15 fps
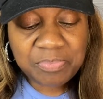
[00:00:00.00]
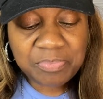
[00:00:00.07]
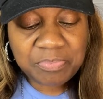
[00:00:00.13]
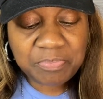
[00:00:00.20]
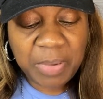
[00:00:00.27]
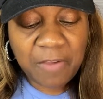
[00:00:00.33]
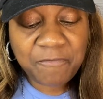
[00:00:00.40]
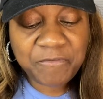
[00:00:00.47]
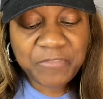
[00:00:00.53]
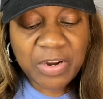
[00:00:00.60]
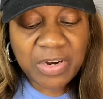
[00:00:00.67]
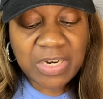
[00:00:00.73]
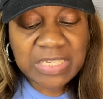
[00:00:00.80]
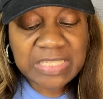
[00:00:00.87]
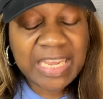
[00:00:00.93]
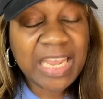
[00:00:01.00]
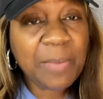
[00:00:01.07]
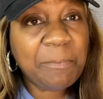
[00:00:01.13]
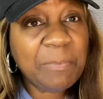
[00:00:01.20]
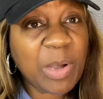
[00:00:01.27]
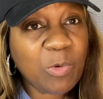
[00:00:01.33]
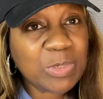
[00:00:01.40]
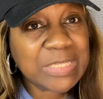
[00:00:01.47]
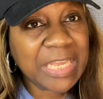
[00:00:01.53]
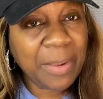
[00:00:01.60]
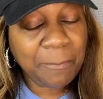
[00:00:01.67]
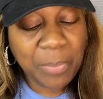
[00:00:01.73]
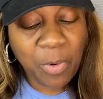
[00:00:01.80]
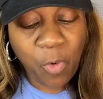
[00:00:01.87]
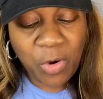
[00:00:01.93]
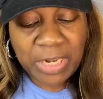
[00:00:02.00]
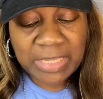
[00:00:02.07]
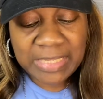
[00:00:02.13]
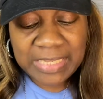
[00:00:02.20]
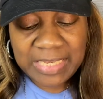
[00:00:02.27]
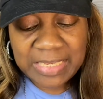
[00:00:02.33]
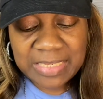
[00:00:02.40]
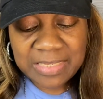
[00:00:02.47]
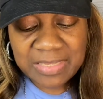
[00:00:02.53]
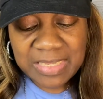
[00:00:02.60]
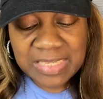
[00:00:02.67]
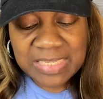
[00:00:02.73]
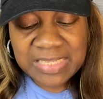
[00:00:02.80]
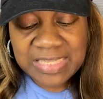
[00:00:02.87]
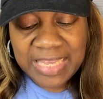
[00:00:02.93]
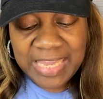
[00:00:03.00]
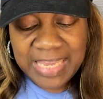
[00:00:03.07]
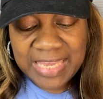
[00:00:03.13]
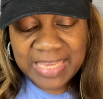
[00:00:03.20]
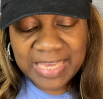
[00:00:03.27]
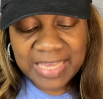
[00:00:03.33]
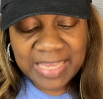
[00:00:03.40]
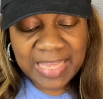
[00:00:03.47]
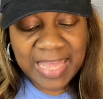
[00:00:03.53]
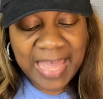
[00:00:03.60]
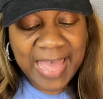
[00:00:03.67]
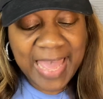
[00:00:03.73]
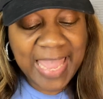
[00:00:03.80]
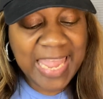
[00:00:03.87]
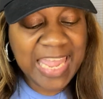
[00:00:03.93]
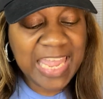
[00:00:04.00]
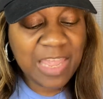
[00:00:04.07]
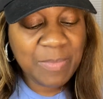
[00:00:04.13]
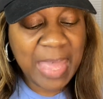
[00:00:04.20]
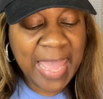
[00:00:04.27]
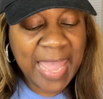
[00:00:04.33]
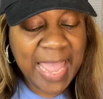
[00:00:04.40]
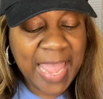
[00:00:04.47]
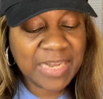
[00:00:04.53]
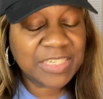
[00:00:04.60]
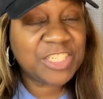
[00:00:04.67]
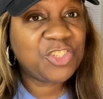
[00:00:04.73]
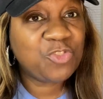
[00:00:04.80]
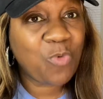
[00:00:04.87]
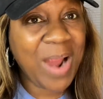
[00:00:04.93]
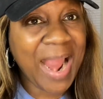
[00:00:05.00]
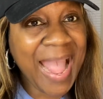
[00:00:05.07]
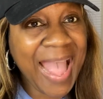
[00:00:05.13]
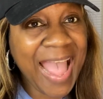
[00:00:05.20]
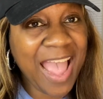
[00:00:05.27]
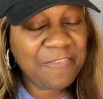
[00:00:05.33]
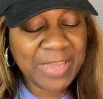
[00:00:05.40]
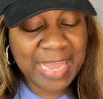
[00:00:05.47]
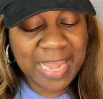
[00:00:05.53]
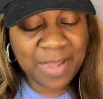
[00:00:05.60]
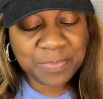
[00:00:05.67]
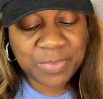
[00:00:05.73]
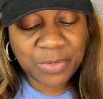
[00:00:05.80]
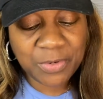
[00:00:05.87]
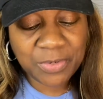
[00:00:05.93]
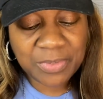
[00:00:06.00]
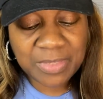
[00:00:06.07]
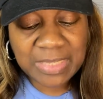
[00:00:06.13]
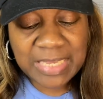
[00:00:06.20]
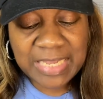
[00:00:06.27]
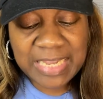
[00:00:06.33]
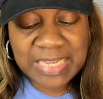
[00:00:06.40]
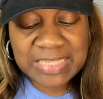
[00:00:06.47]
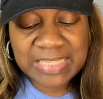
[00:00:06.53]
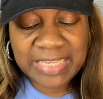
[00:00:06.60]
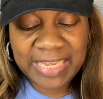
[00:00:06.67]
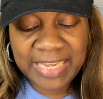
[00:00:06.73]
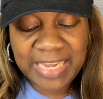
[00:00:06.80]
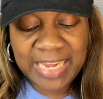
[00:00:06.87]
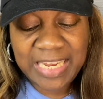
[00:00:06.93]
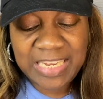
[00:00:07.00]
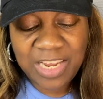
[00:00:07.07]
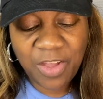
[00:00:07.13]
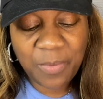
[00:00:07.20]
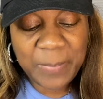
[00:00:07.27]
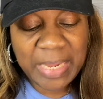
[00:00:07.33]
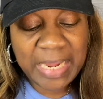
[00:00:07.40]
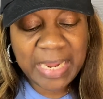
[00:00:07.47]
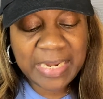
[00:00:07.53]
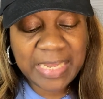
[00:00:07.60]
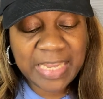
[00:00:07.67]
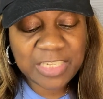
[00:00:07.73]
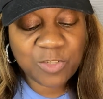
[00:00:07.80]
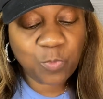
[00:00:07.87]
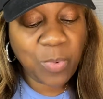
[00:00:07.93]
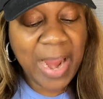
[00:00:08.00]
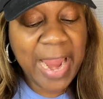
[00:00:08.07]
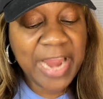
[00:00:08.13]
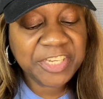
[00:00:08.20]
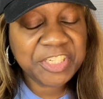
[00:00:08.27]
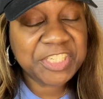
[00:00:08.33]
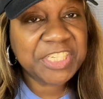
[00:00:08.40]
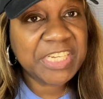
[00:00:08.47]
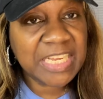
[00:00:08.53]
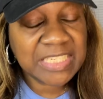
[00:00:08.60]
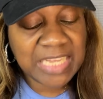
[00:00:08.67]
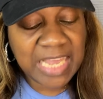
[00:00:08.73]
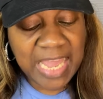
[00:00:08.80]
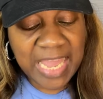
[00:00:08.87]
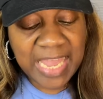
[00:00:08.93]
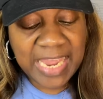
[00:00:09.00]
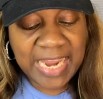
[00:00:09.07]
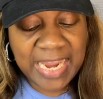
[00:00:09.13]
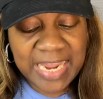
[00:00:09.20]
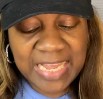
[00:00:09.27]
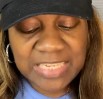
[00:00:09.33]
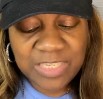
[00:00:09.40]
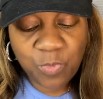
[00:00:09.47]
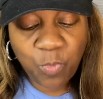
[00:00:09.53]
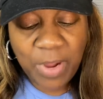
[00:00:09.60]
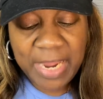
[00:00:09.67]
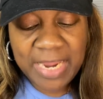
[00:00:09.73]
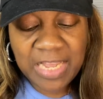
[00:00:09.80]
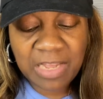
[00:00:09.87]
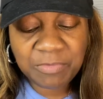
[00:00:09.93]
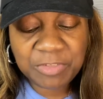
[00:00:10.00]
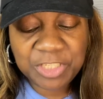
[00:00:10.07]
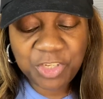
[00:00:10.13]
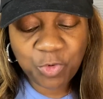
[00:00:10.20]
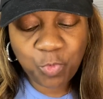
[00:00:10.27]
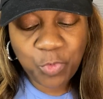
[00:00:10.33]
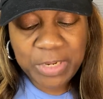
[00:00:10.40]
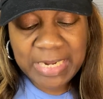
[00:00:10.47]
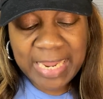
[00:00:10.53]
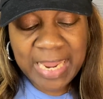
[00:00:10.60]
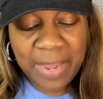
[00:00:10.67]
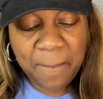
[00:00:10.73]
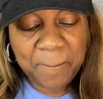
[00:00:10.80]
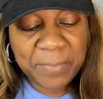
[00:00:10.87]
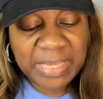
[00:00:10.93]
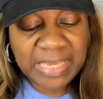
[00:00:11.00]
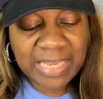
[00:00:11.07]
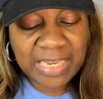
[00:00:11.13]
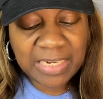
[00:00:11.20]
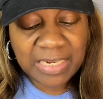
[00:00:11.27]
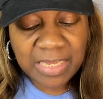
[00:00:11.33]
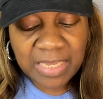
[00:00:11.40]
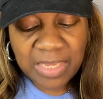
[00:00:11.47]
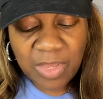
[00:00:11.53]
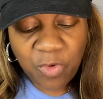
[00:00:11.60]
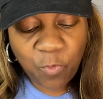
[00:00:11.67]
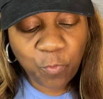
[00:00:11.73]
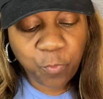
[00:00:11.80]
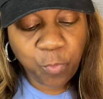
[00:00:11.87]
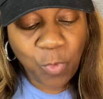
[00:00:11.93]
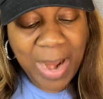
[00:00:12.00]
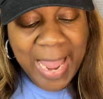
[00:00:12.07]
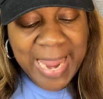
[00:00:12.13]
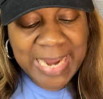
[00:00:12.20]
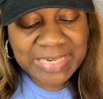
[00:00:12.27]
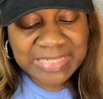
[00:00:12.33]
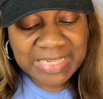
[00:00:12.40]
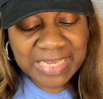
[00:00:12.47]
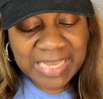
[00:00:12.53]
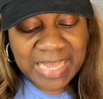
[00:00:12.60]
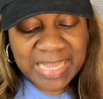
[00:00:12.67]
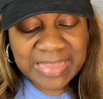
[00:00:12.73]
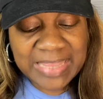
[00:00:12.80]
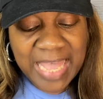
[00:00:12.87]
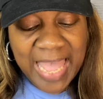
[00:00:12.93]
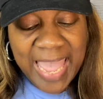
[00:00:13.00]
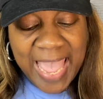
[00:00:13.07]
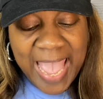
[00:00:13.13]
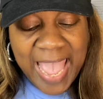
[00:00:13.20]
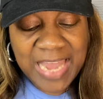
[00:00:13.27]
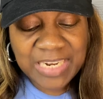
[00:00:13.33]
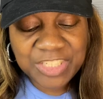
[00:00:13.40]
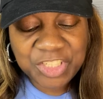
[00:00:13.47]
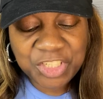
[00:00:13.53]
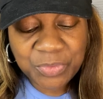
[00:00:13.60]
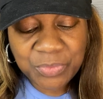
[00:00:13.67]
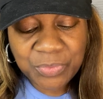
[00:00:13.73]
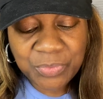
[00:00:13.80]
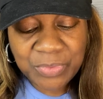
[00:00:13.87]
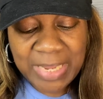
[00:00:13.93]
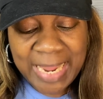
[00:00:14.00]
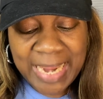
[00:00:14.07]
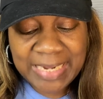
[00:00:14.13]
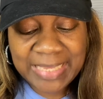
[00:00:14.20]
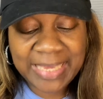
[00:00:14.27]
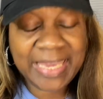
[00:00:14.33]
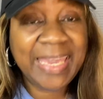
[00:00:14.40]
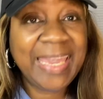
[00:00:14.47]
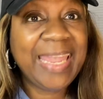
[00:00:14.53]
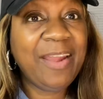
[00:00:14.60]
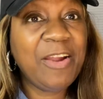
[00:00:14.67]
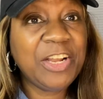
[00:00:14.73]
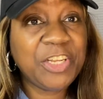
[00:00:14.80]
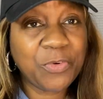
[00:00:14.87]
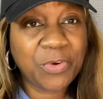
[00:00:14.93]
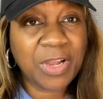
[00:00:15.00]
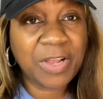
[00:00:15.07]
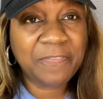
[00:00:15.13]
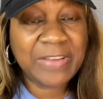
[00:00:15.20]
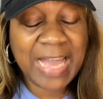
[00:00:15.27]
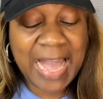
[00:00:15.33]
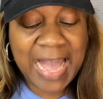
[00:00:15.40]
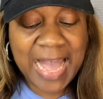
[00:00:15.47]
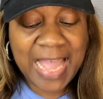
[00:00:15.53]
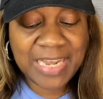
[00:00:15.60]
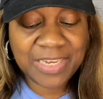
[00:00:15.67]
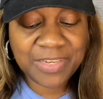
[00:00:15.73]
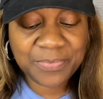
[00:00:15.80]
But first and most importantly, seek, aim at, strive after his kingdom and his righteousness, his way of doing and being right the attitude and character of God.